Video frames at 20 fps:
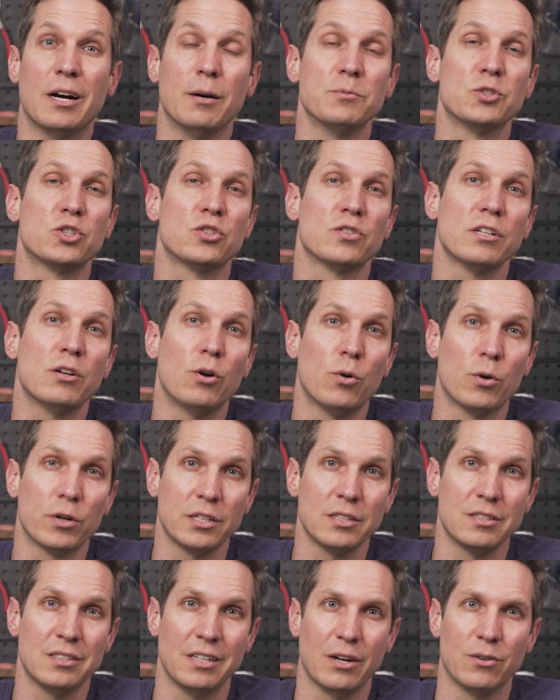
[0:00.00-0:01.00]
comes to
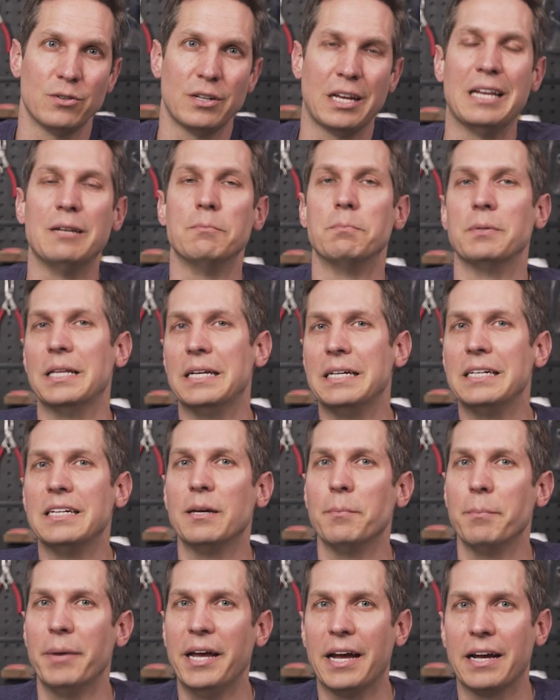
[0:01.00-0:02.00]
recording sound and playing
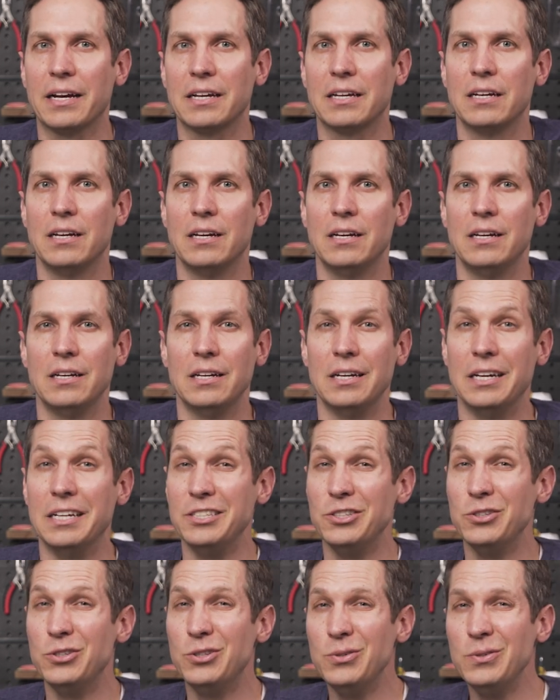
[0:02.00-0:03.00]
it back.
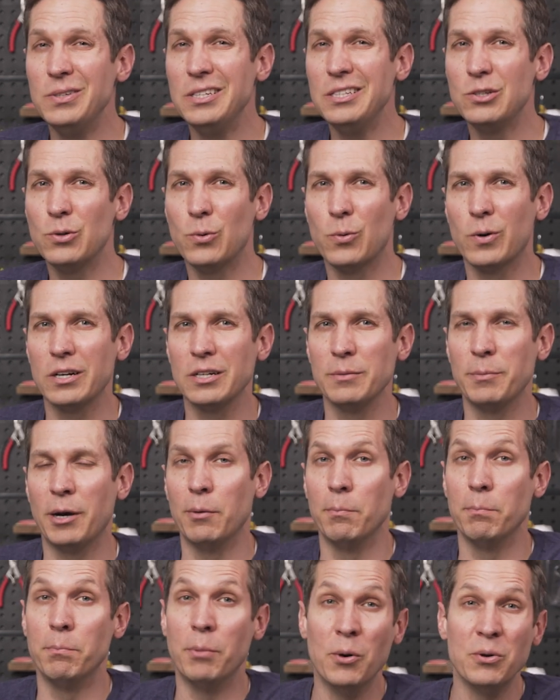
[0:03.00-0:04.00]
And you do need to worry
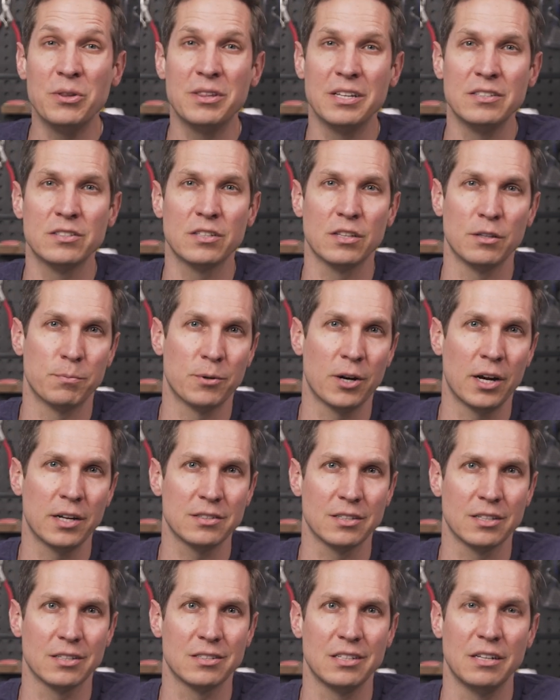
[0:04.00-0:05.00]
about both ends of the
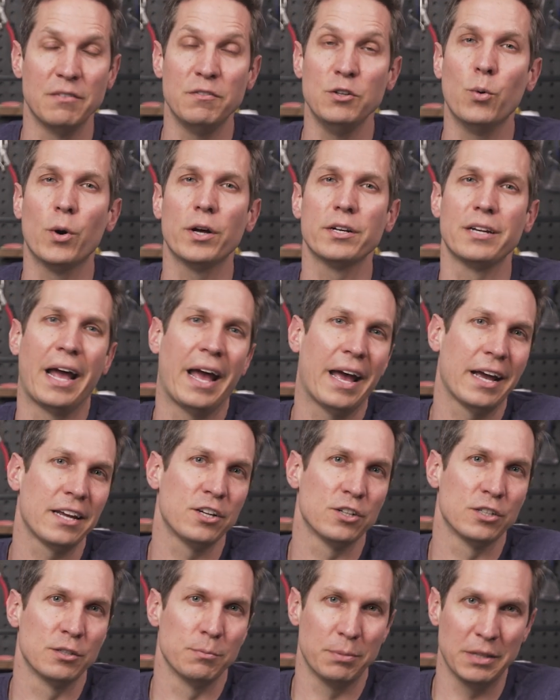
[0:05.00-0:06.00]
process if you want
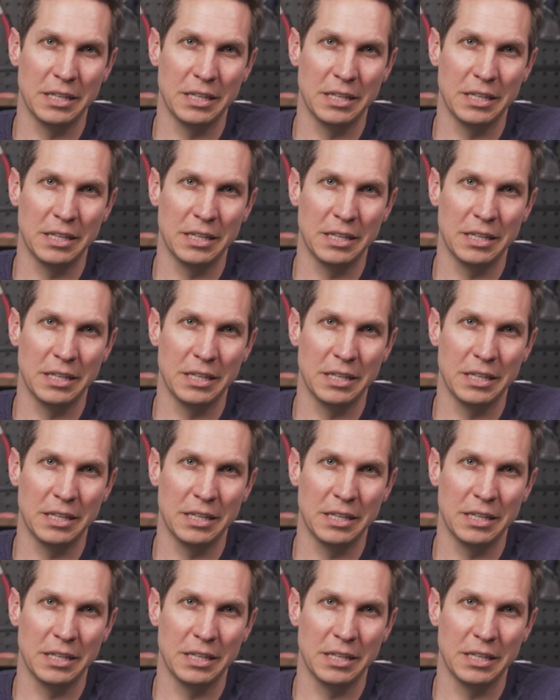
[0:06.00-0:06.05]
accurate